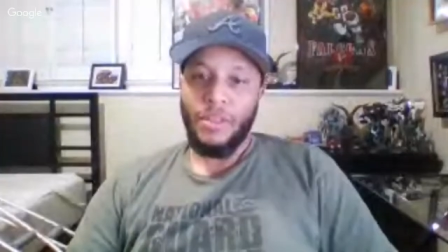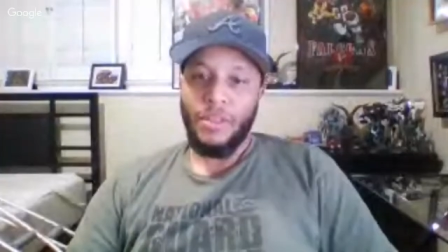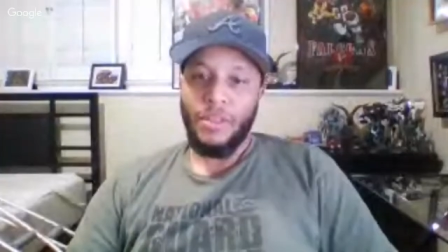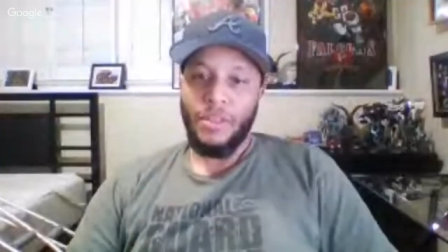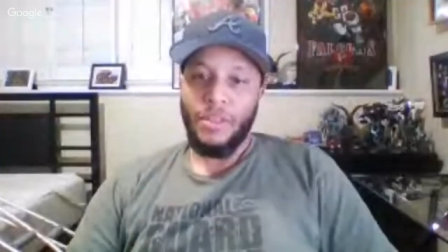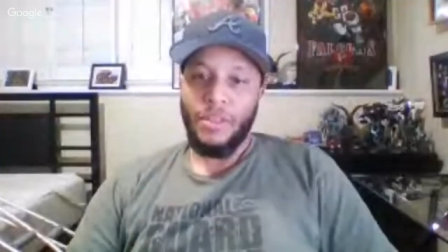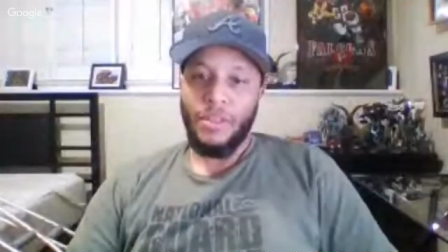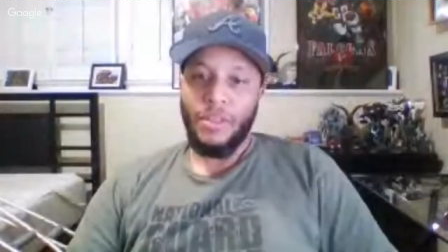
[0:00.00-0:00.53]

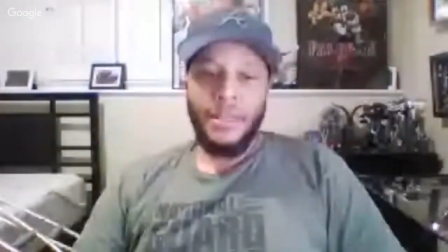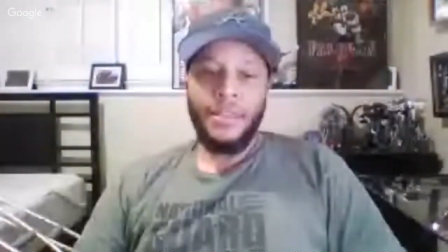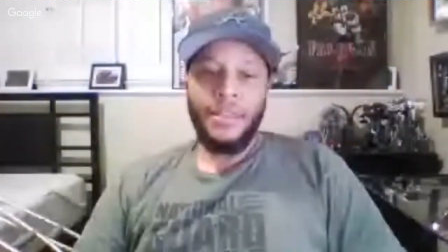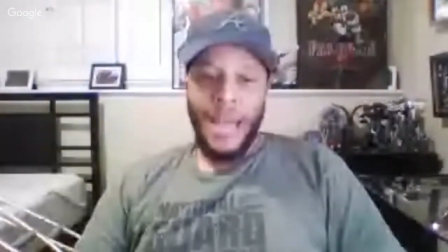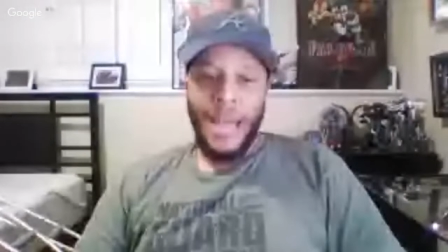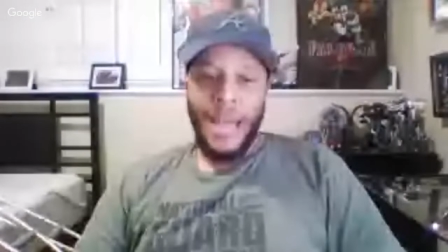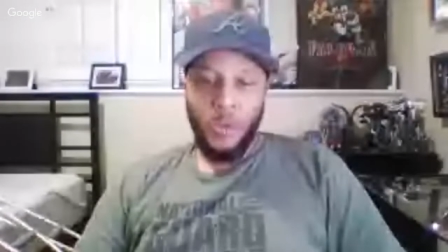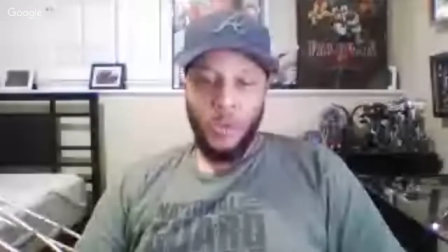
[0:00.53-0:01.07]
I think
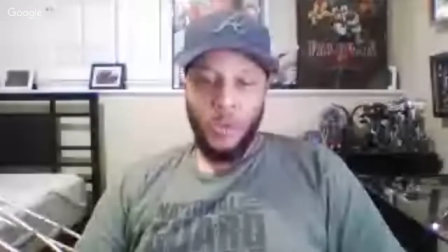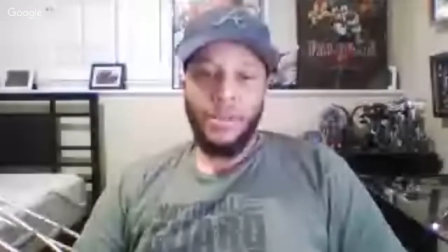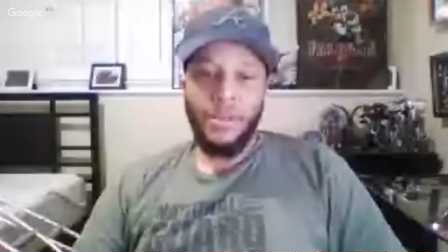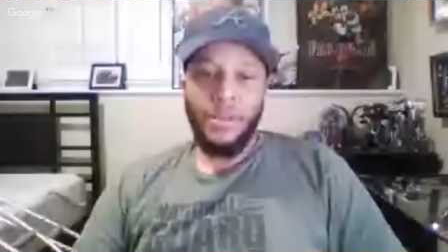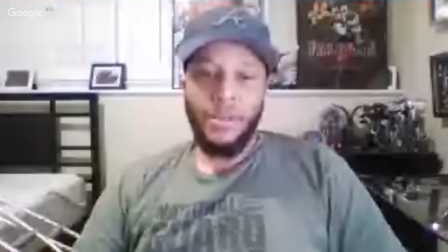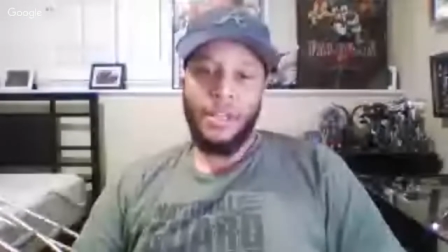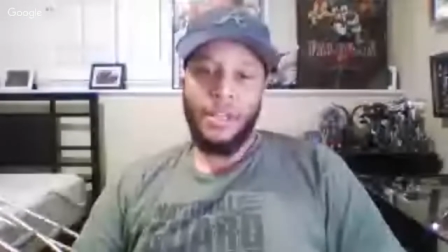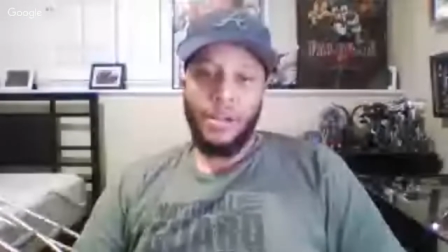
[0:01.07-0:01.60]
that would
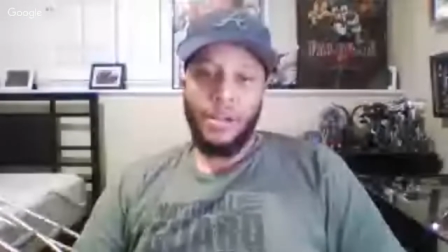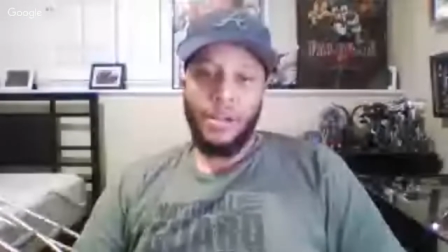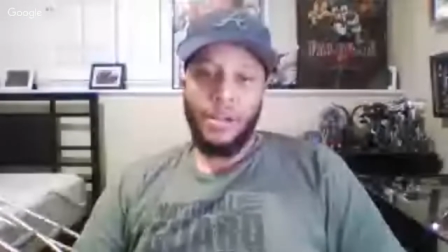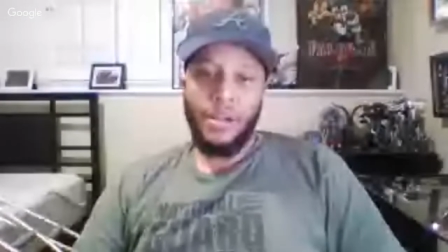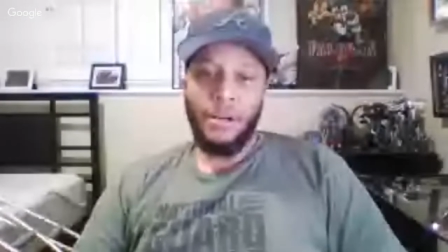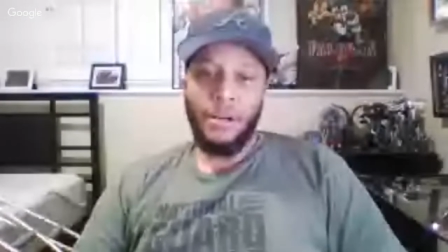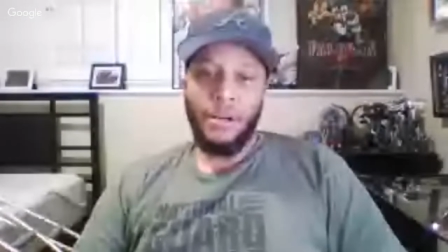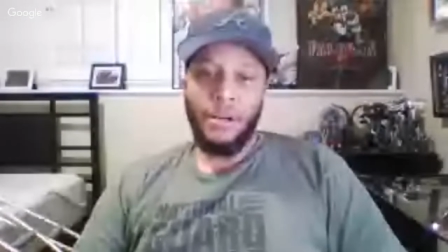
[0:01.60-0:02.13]
be
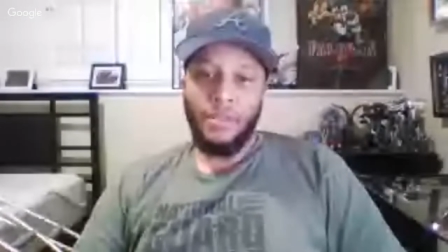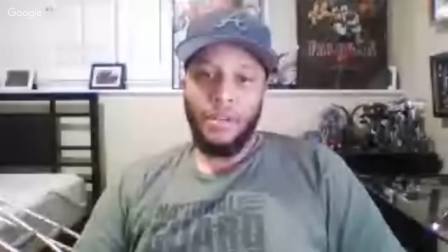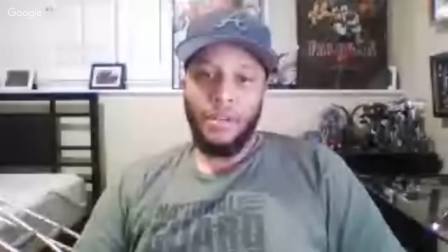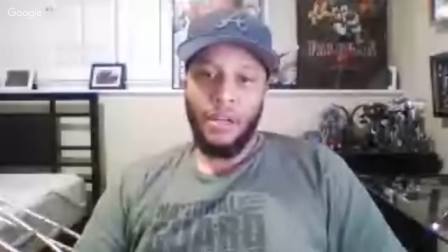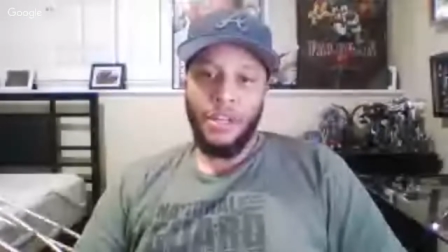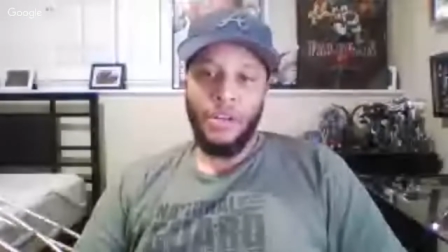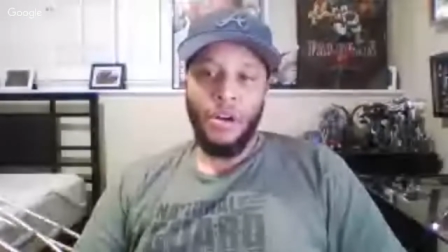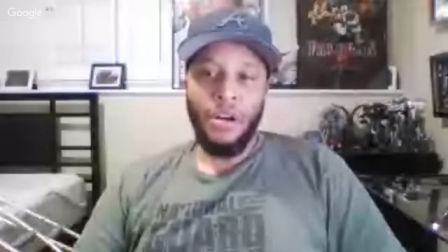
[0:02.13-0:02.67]
a
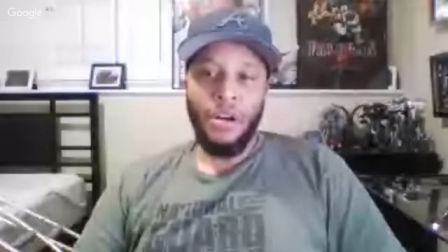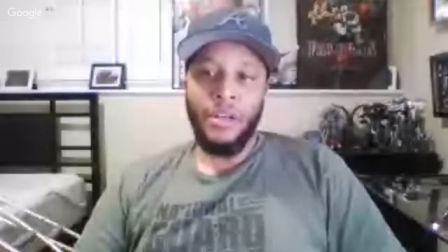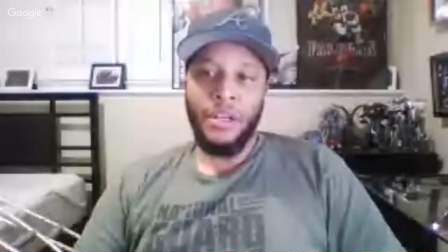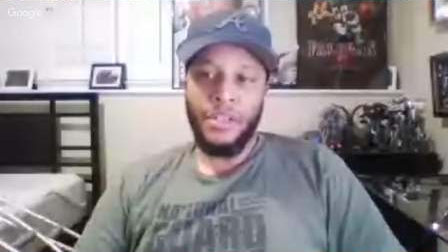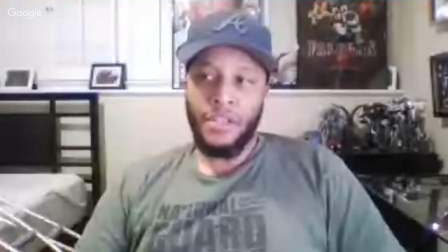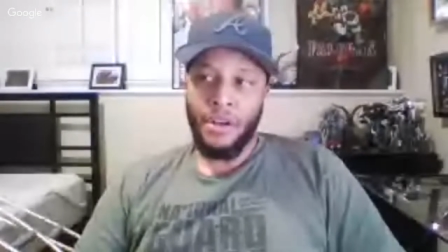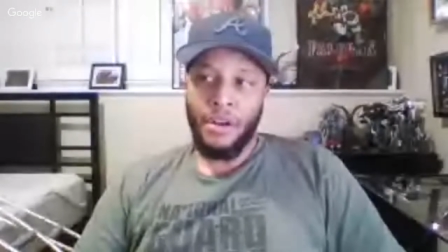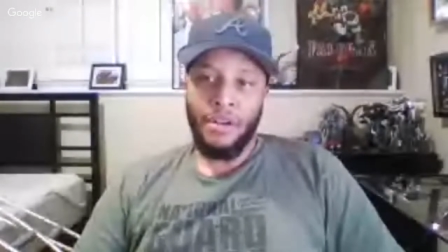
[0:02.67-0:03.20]

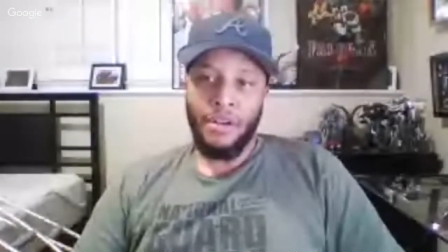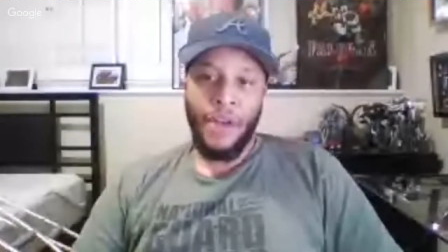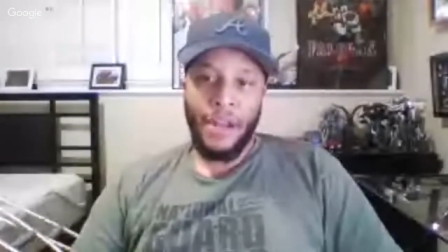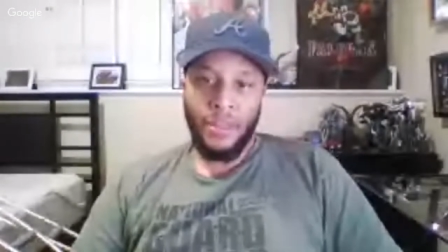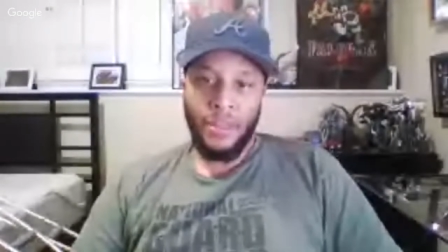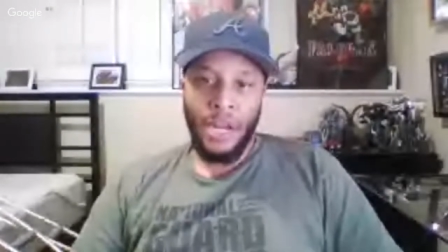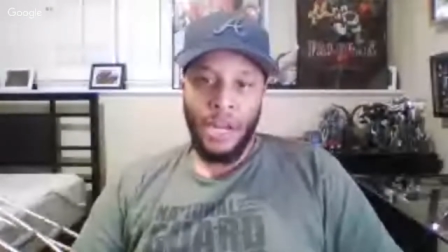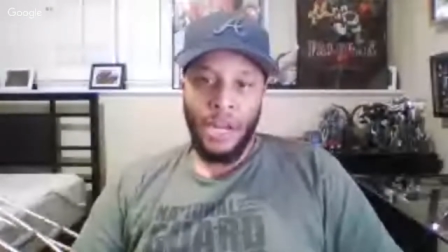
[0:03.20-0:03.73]
good turn
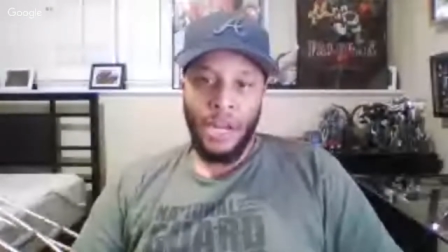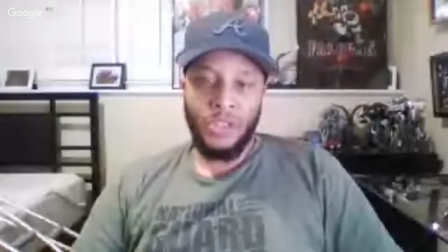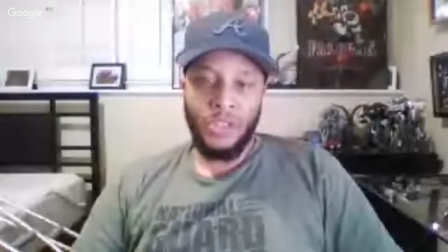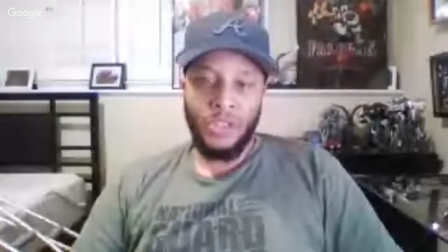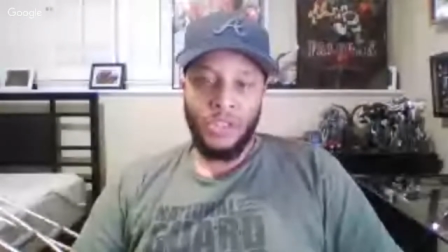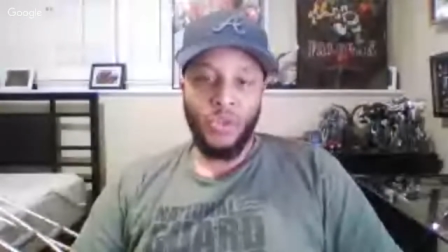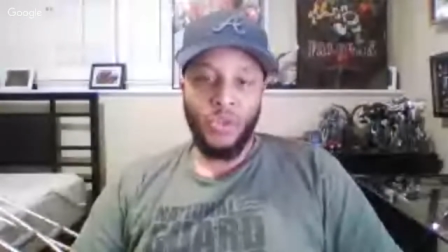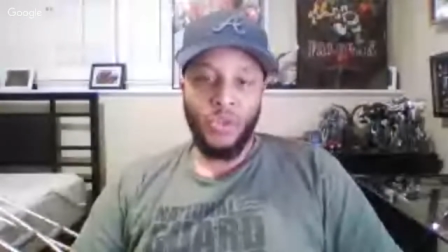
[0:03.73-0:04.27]
right there if they
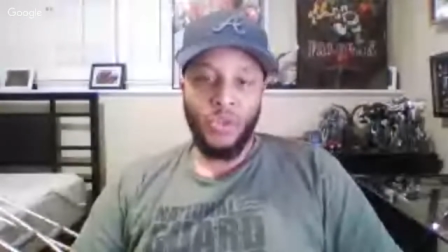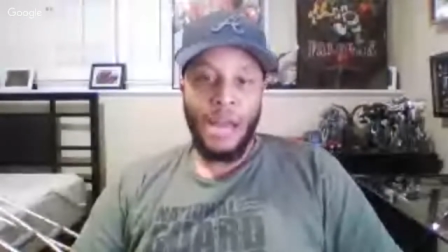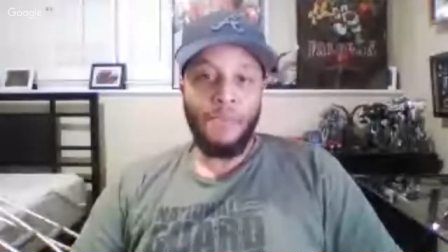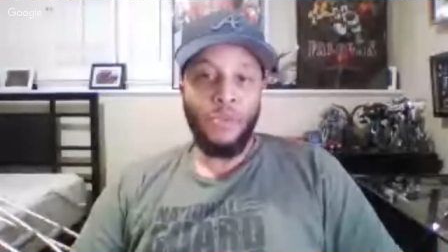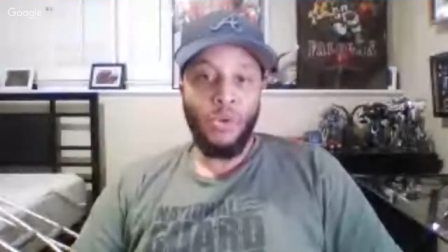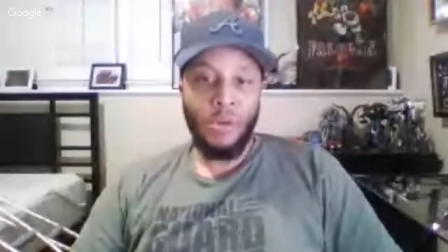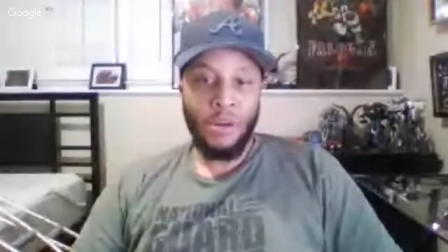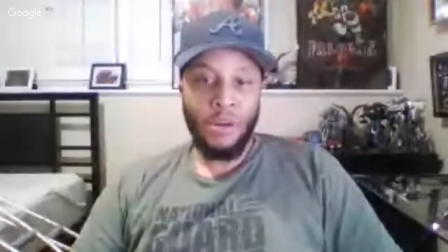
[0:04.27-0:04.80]
start doing that
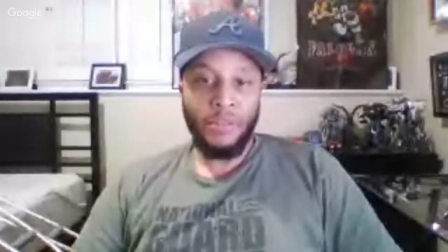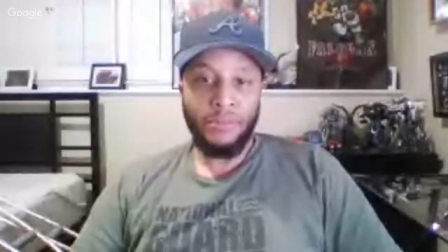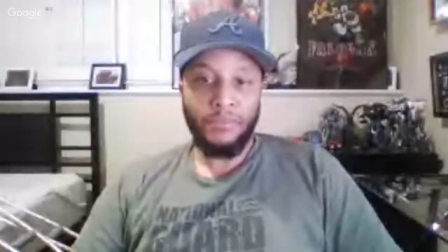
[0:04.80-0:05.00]
more.